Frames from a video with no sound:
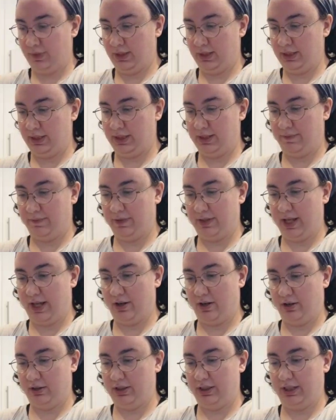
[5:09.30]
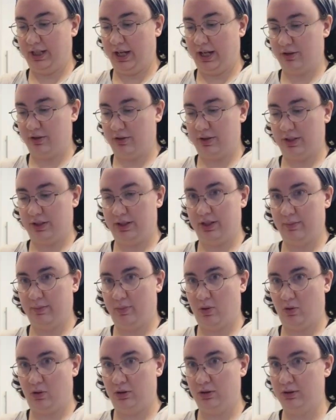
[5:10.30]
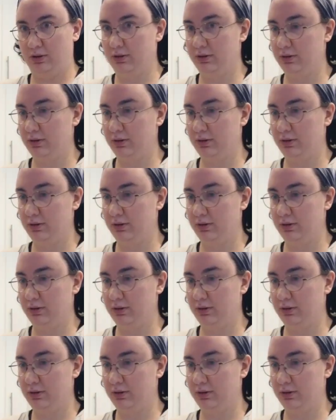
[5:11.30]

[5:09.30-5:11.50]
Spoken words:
sift that all together into the bowl.